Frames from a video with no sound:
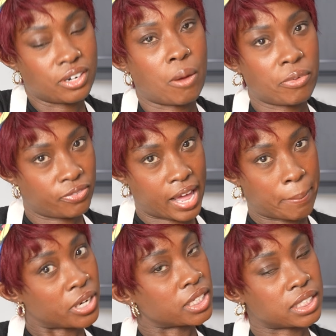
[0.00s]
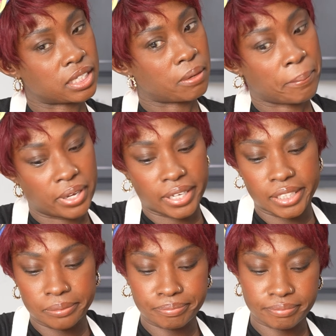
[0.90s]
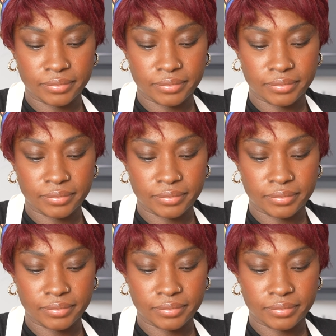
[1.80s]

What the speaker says: I'm a flat person, but,